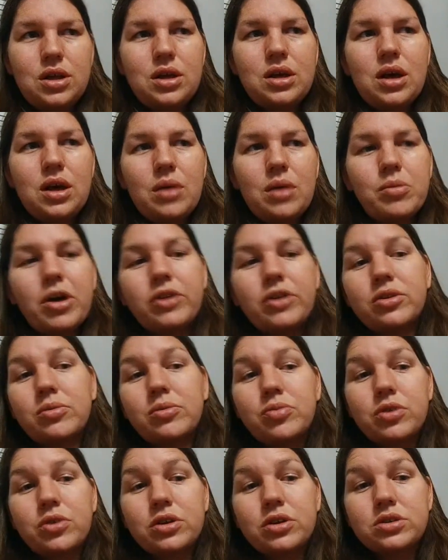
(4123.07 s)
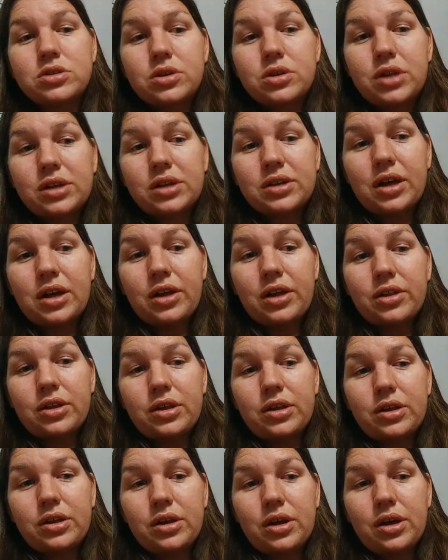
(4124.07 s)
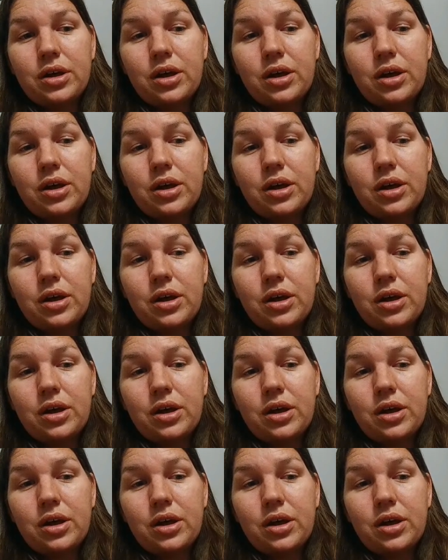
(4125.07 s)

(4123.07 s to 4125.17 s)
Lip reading: I'm also pretty sure that's how the